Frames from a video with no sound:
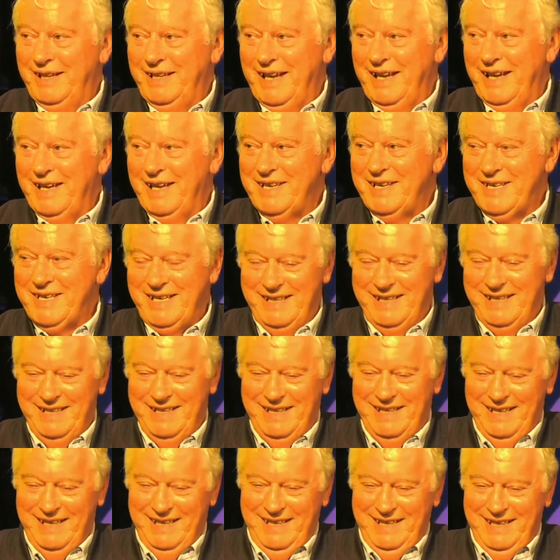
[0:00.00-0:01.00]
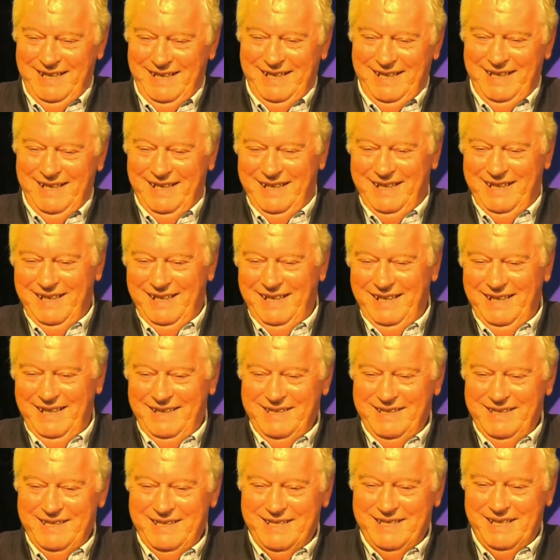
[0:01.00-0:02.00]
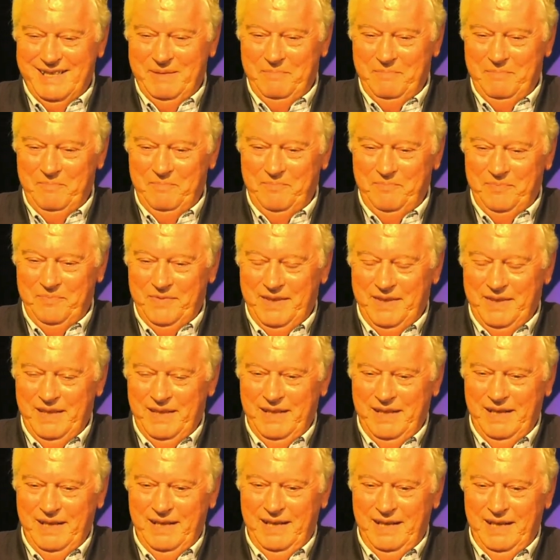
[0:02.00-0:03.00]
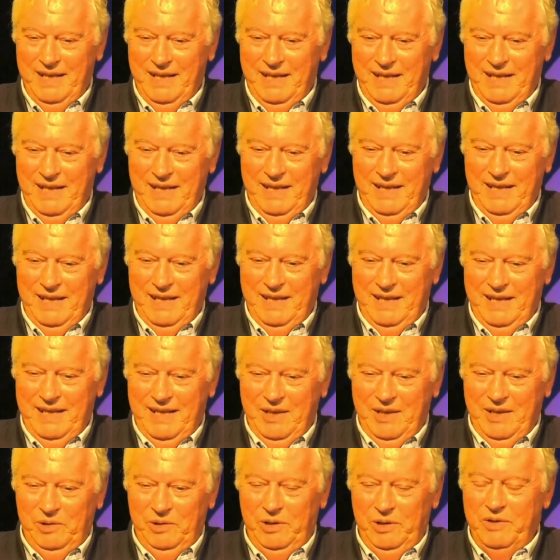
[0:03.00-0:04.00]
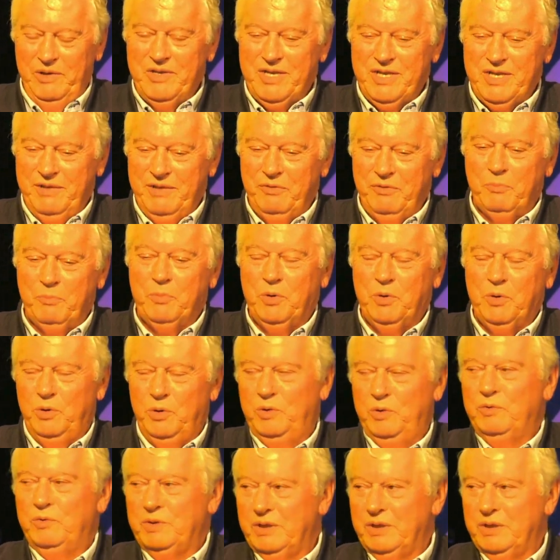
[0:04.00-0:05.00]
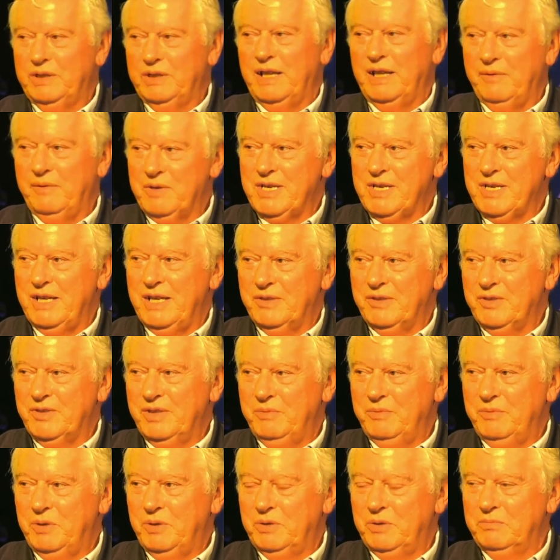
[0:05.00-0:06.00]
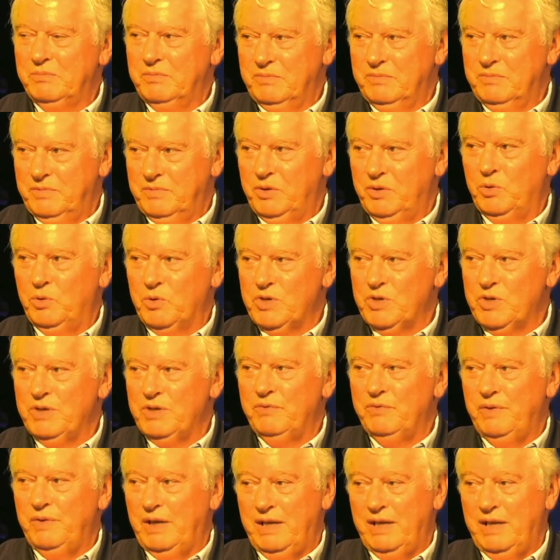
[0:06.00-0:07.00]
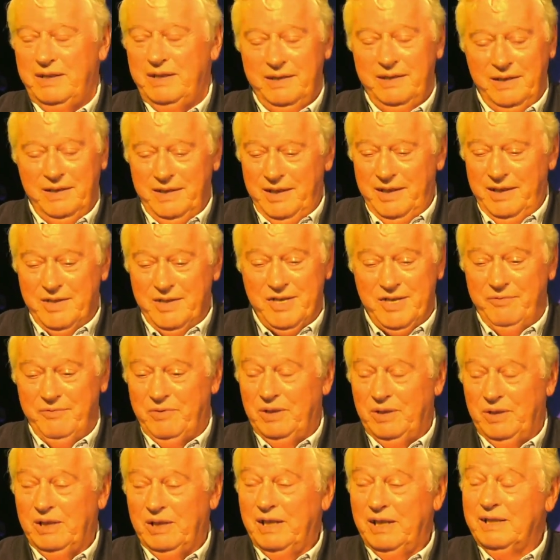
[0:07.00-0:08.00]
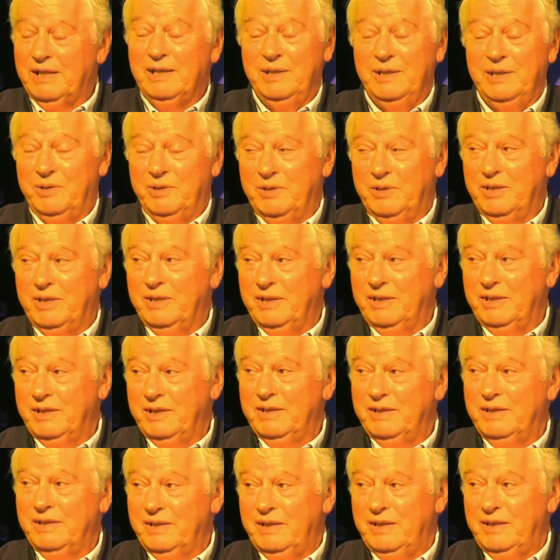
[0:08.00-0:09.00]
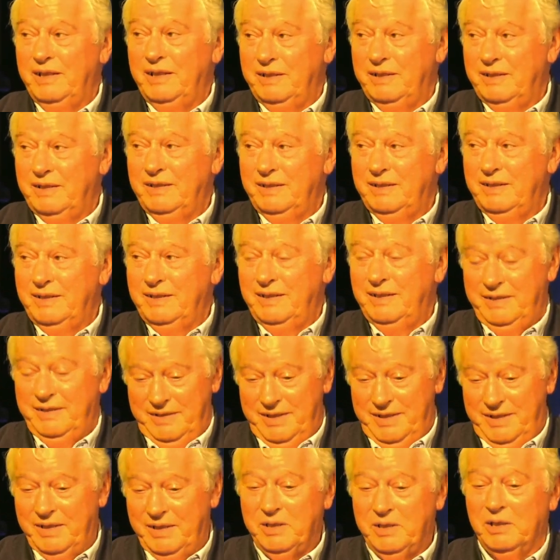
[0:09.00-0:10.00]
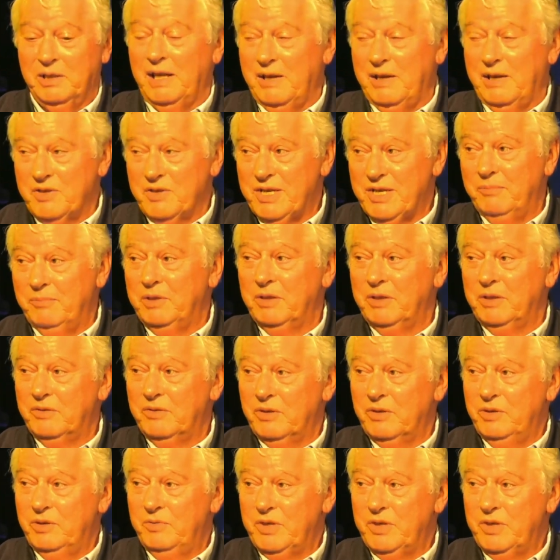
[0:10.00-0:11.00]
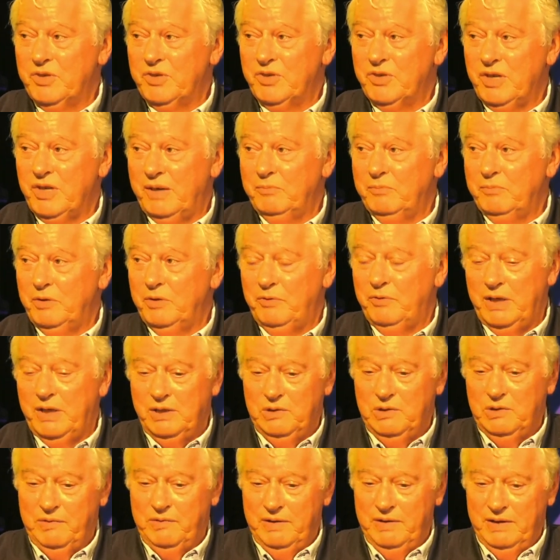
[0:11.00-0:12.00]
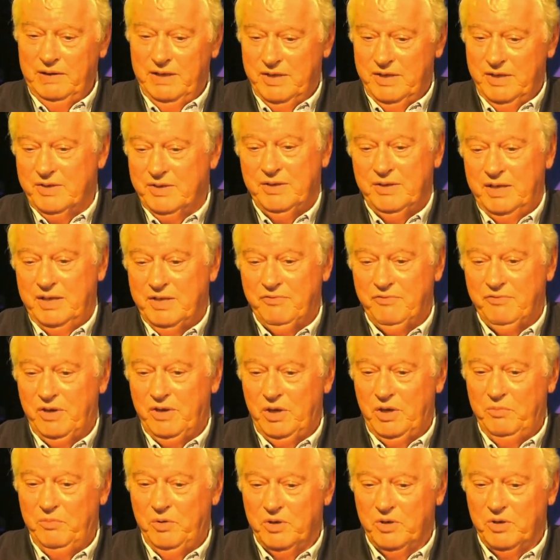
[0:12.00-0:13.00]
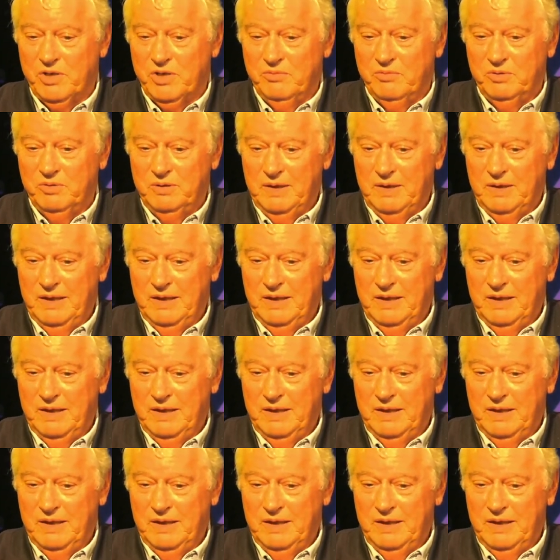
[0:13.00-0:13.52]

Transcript: yes. and um, although it's never proven that that was actually what caused the fire, there's every likelihood that it, it, it did allow something through which jammed the valve. It's, yeah. it's very possible.